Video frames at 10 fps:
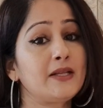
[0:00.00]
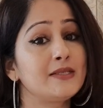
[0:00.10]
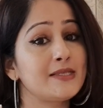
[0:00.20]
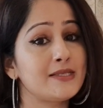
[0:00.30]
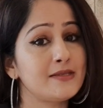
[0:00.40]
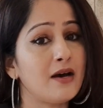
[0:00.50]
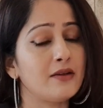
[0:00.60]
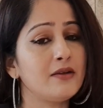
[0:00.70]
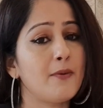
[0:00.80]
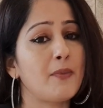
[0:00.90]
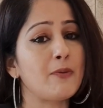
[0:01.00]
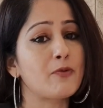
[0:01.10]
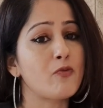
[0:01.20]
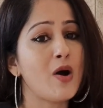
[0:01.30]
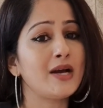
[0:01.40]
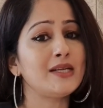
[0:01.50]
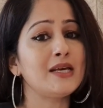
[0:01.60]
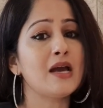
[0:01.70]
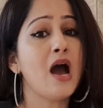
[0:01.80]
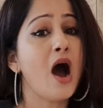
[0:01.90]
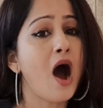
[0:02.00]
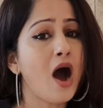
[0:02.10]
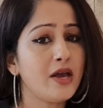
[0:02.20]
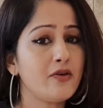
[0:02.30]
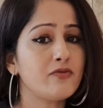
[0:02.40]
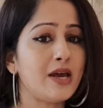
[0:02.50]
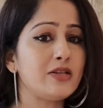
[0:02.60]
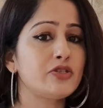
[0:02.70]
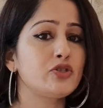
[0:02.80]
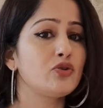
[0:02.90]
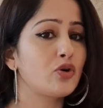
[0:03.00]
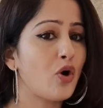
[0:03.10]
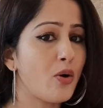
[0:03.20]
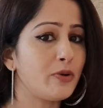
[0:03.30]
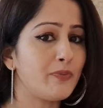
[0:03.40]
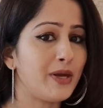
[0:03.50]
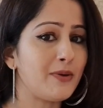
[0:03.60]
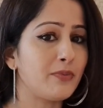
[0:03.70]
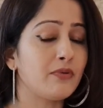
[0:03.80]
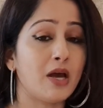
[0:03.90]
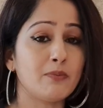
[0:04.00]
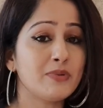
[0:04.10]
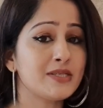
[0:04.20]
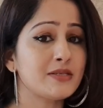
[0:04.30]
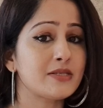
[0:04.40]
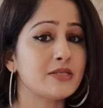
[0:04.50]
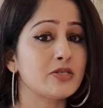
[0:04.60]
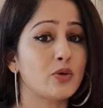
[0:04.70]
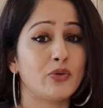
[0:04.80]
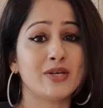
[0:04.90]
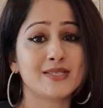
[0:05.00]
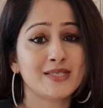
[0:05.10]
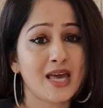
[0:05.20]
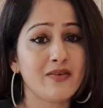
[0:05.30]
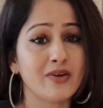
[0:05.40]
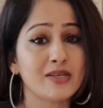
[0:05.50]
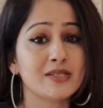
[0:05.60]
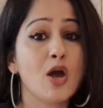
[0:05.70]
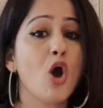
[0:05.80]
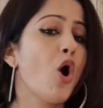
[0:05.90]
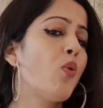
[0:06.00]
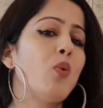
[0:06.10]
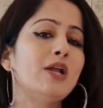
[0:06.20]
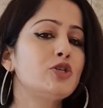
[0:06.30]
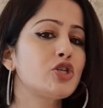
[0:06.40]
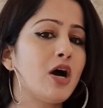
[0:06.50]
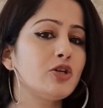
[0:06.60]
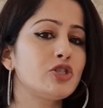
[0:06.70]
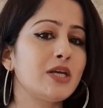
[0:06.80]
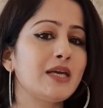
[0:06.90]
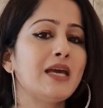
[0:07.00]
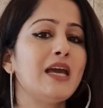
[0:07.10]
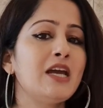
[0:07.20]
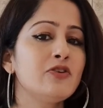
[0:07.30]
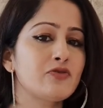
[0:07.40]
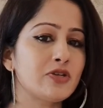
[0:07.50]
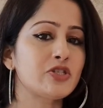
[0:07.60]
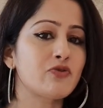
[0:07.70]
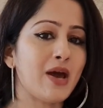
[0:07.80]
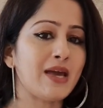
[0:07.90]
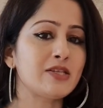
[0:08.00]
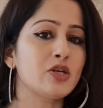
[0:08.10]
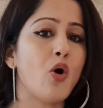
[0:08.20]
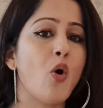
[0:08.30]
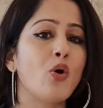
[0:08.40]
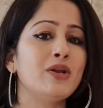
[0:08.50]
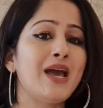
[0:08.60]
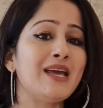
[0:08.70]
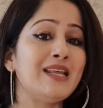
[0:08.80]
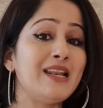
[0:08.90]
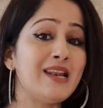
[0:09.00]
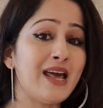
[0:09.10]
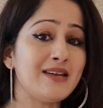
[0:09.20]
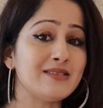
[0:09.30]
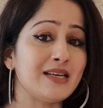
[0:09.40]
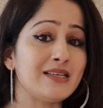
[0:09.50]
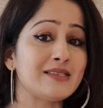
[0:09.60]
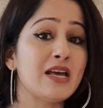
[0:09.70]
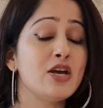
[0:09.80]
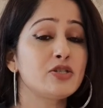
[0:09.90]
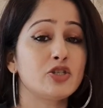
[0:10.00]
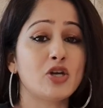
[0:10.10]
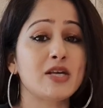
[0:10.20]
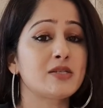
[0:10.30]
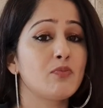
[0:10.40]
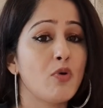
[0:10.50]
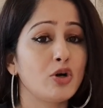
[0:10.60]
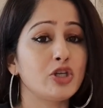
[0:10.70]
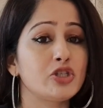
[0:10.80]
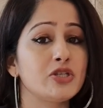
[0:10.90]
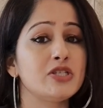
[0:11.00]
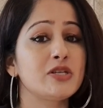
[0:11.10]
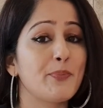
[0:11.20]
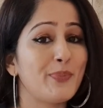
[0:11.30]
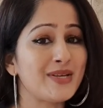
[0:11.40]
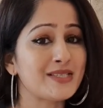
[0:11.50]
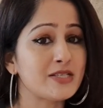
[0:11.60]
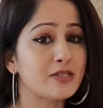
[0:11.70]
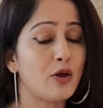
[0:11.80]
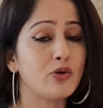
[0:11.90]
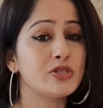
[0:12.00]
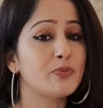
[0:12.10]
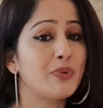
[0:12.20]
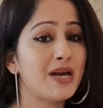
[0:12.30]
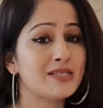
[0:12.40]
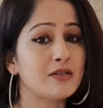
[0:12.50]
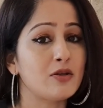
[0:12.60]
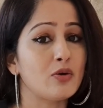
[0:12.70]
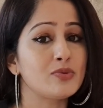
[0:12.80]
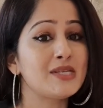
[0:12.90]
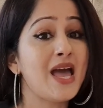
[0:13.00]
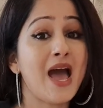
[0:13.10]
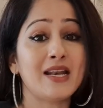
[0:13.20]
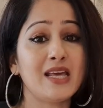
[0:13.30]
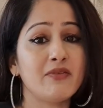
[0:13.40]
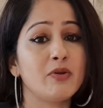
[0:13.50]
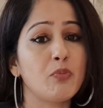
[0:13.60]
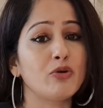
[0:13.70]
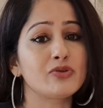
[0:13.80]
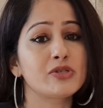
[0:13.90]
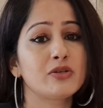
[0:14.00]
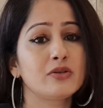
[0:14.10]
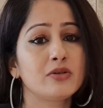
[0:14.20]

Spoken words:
This is done by providing higher rates to common people and businesses on their savings, while charging interest rates on any lendings such as mortgages, business loans, personal loans, and even bonds.